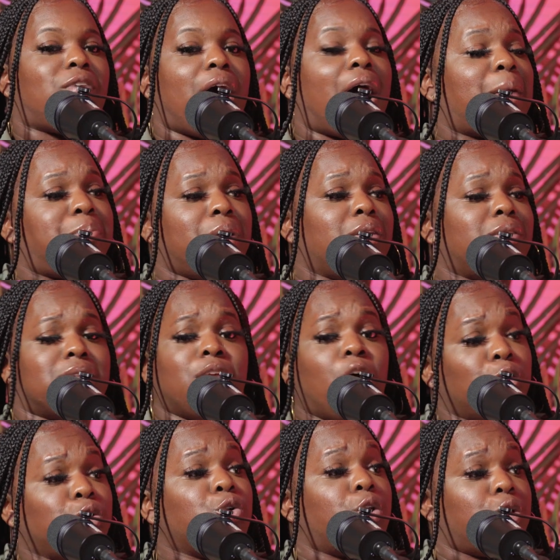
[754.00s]
for our parents.
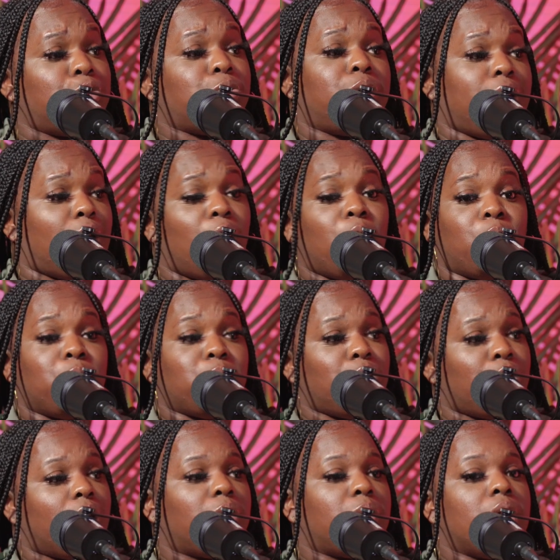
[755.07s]
No, you're gonna do it on your own.
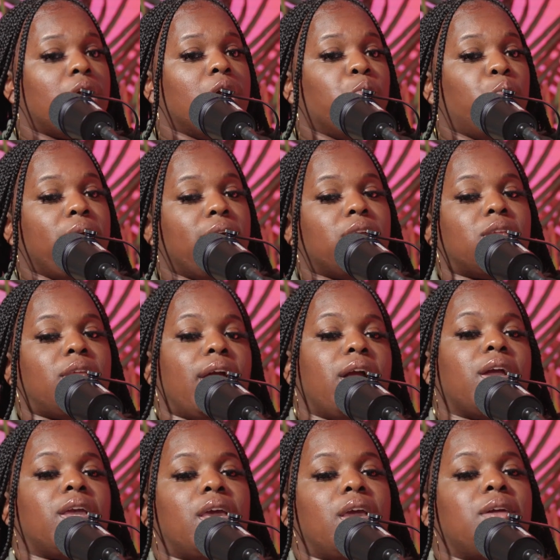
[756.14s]
You know,
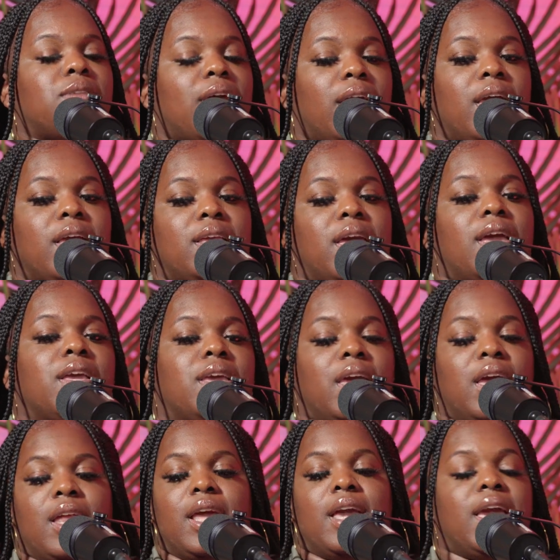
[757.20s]
they're getting
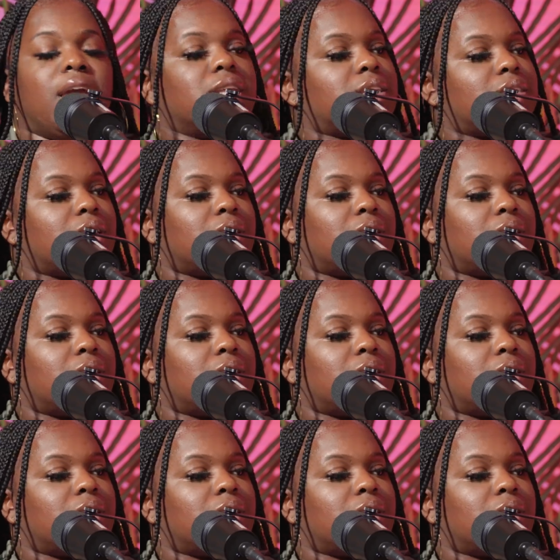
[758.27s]
it handed to